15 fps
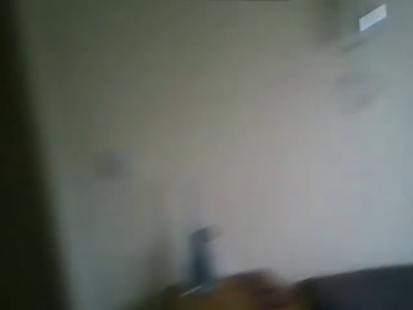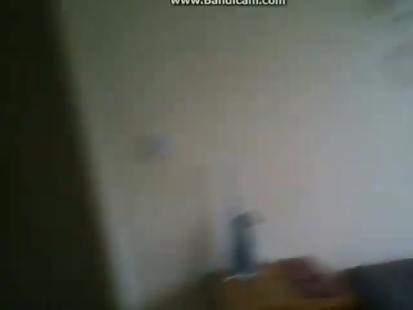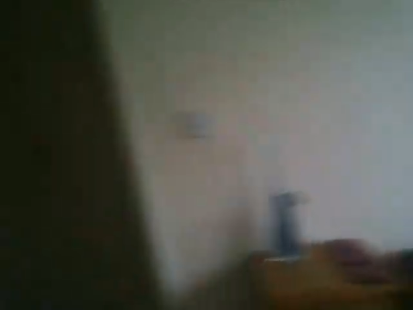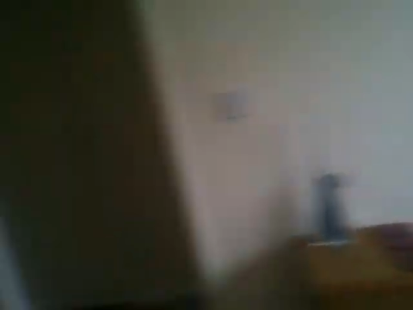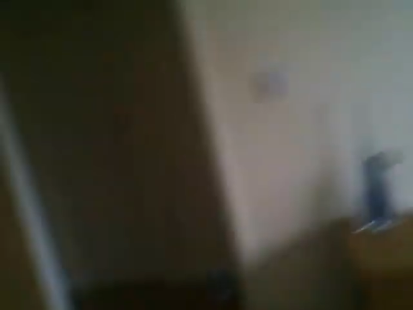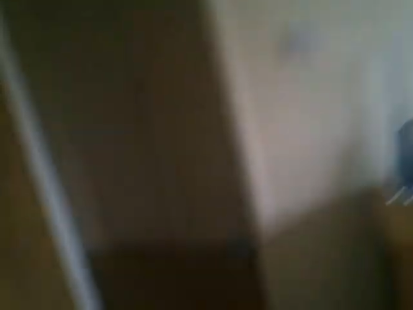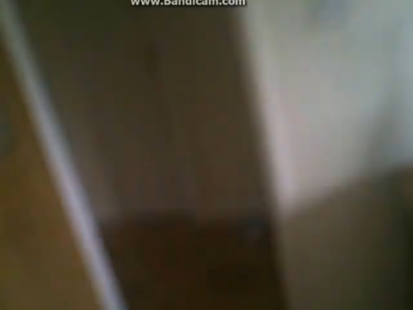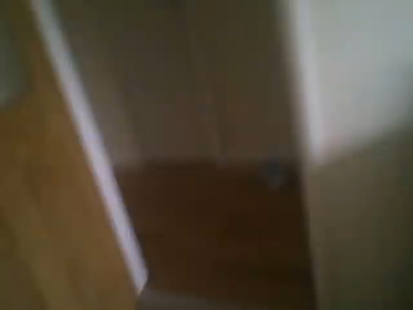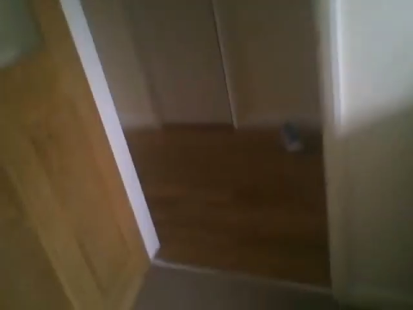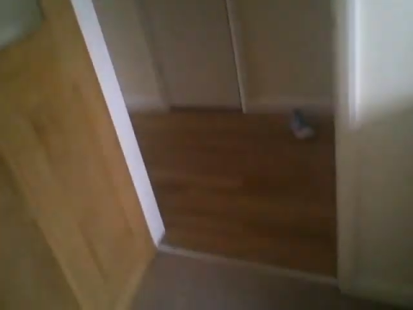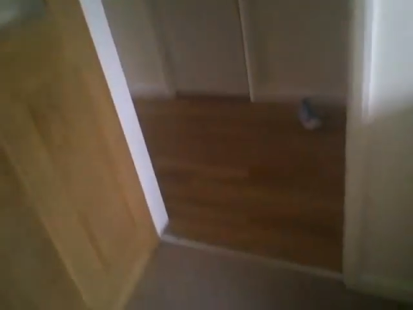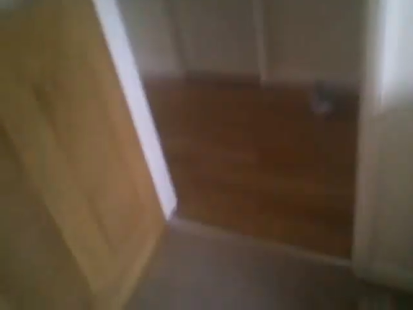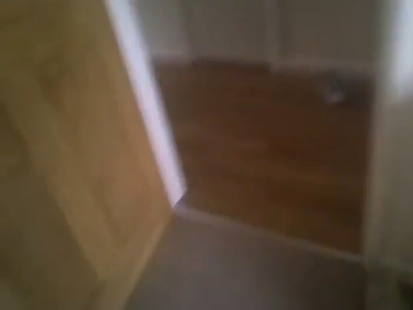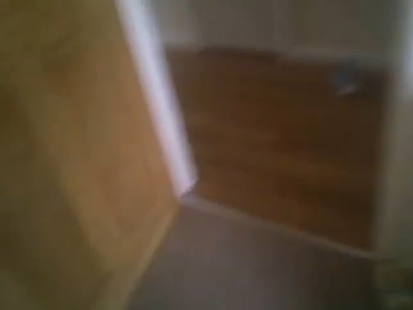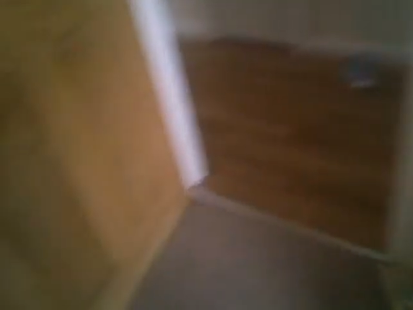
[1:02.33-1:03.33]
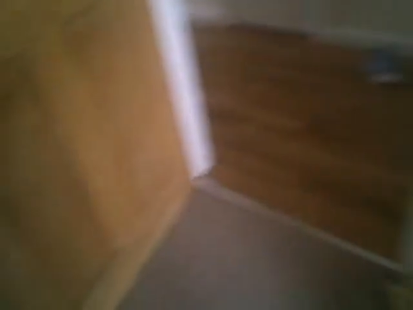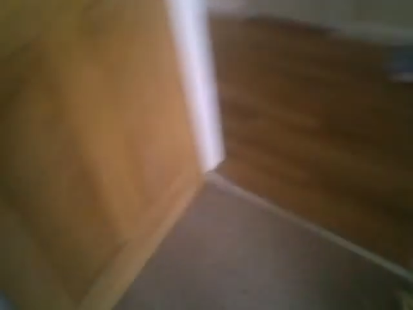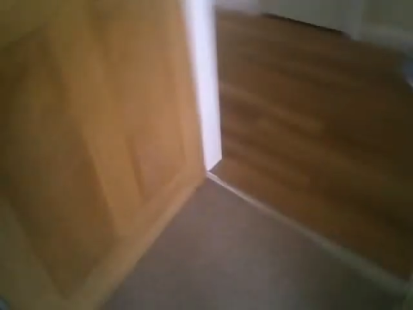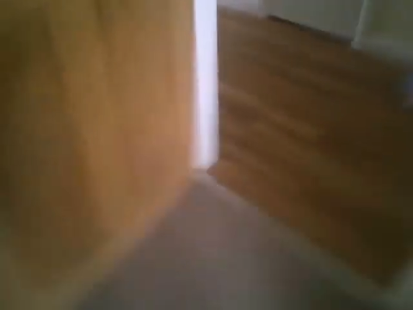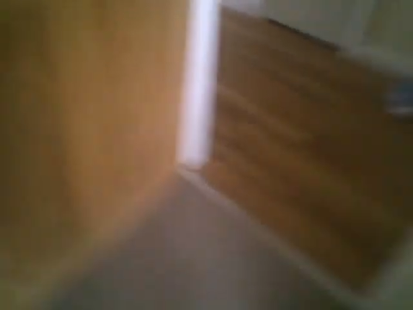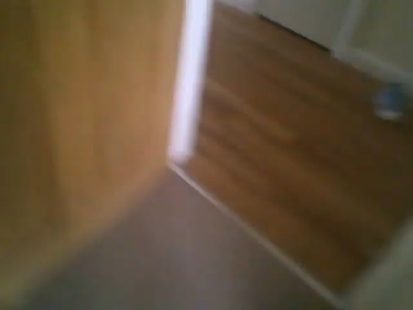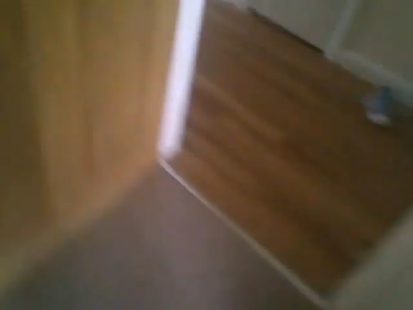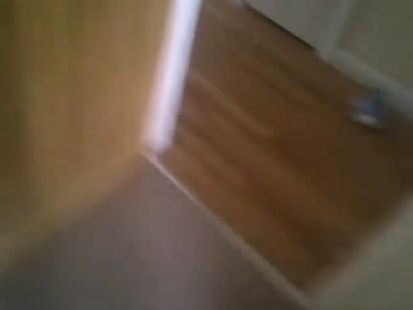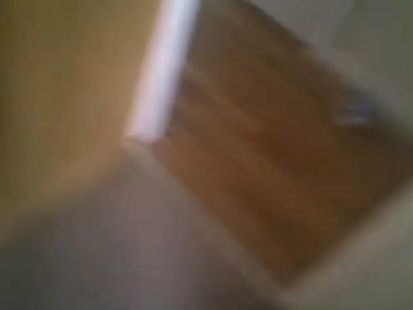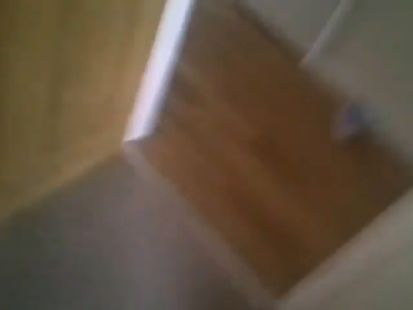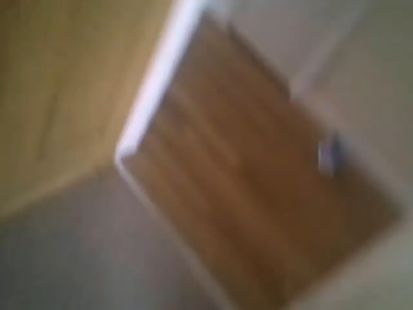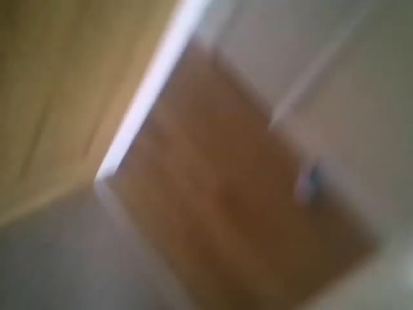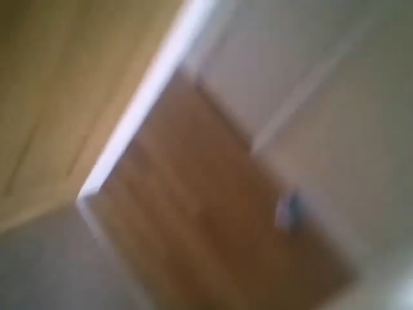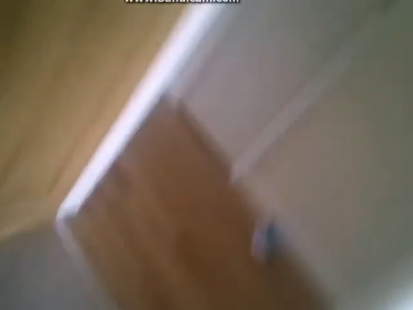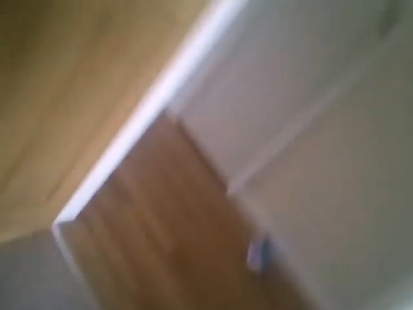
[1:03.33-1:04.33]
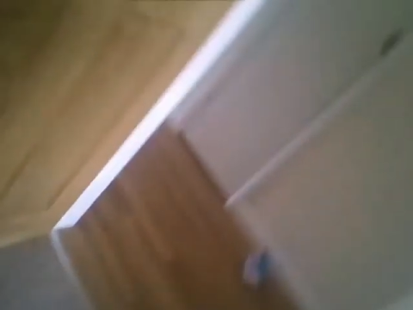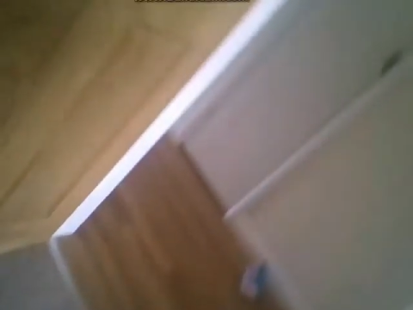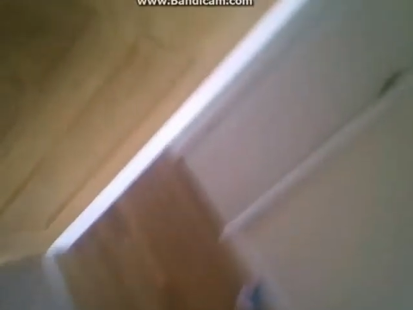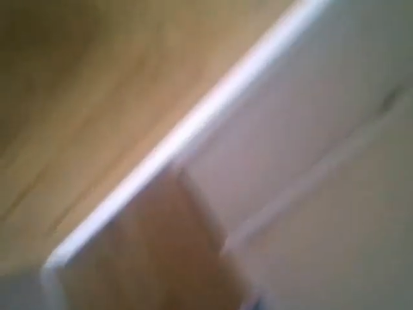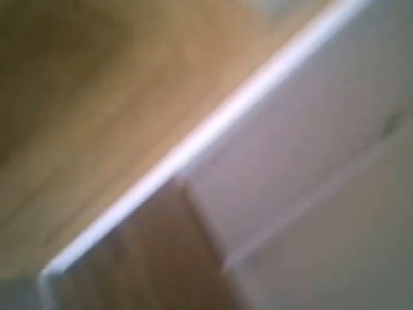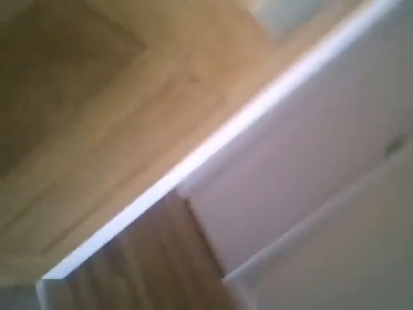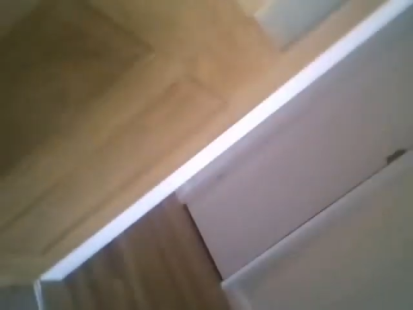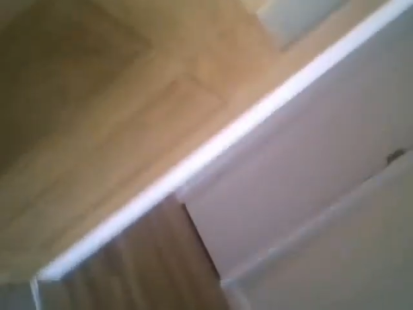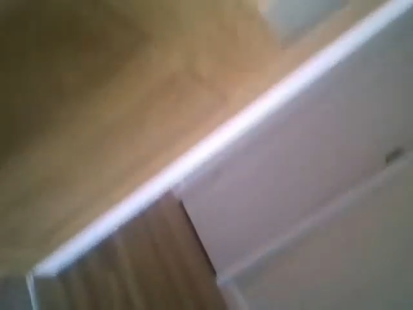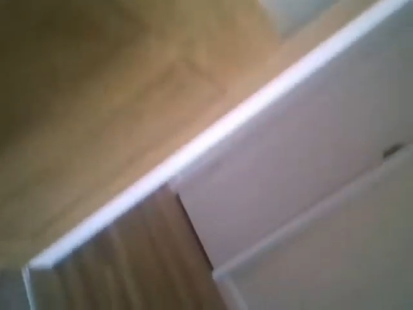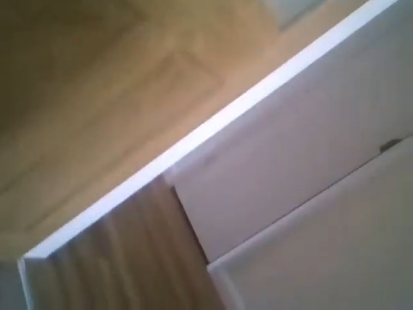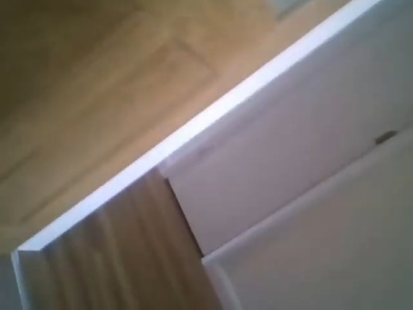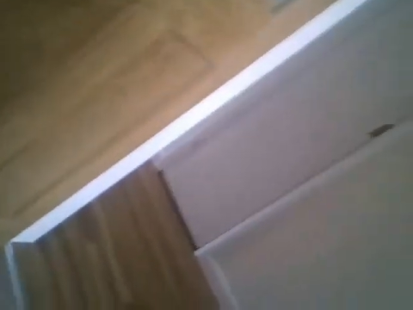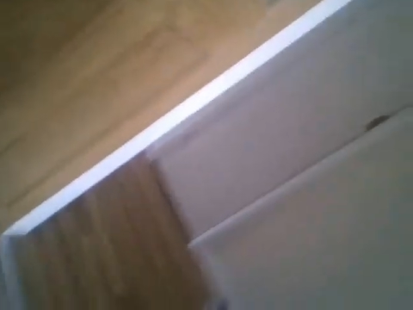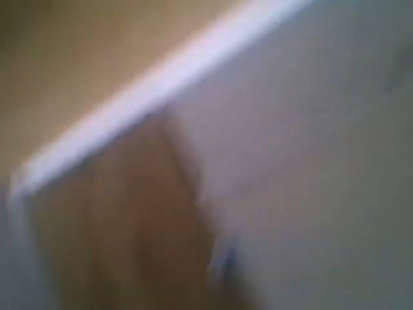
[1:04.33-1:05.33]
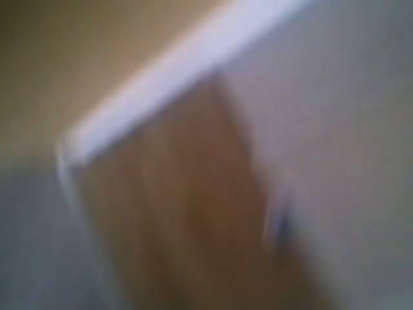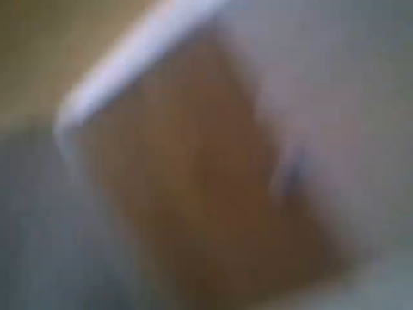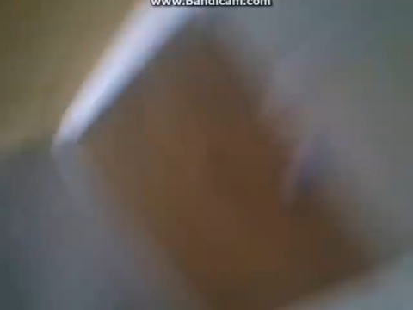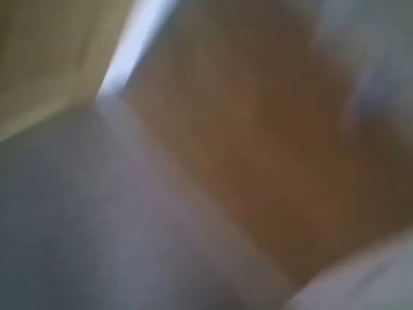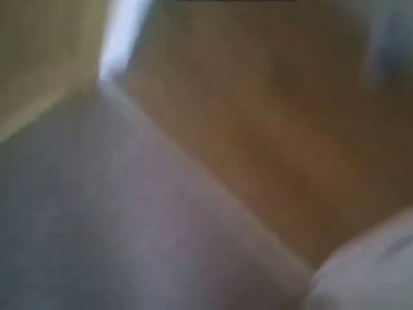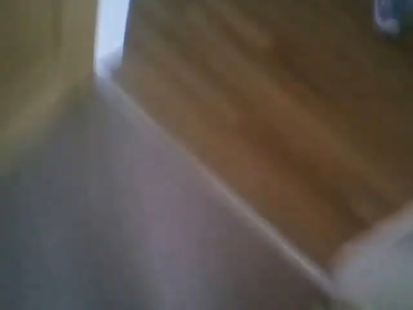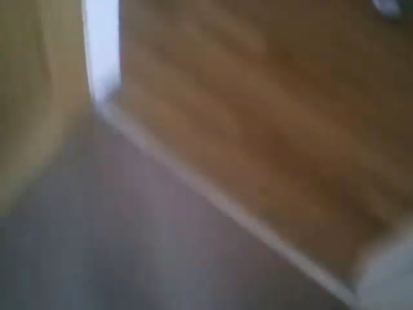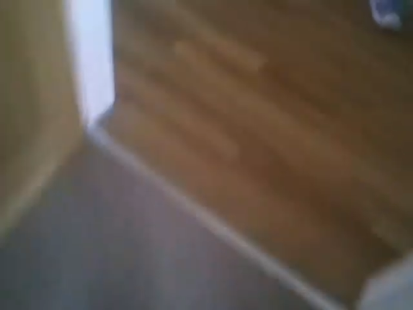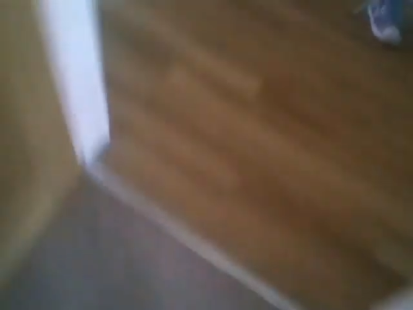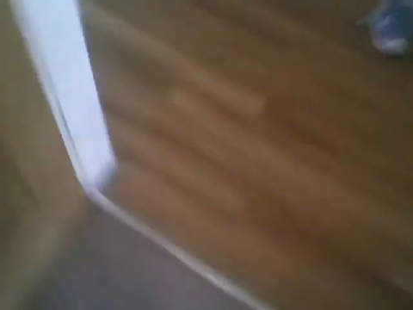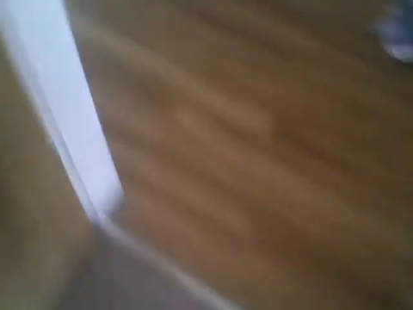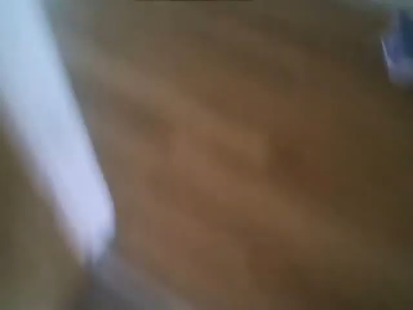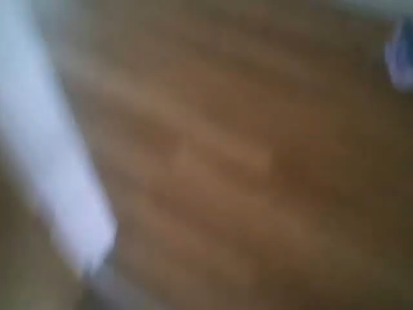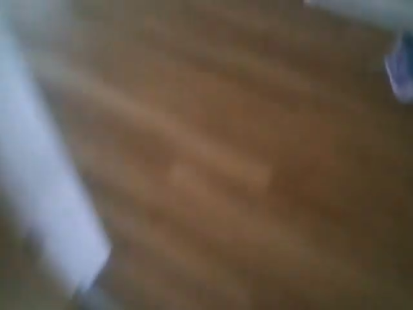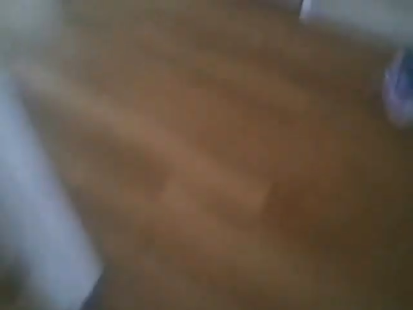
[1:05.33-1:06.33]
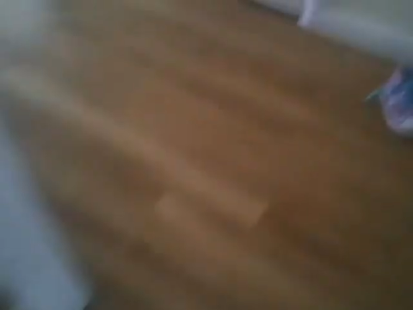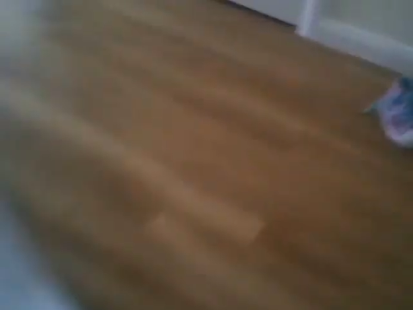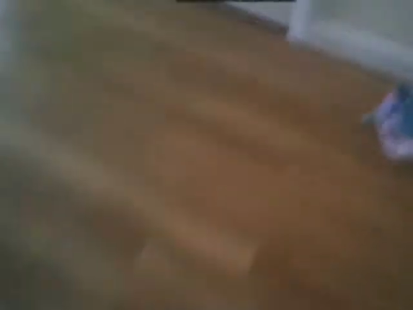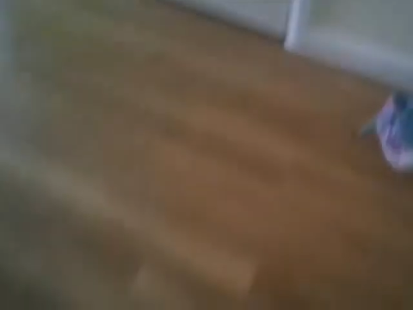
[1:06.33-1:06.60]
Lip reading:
[unreadable: no face in view]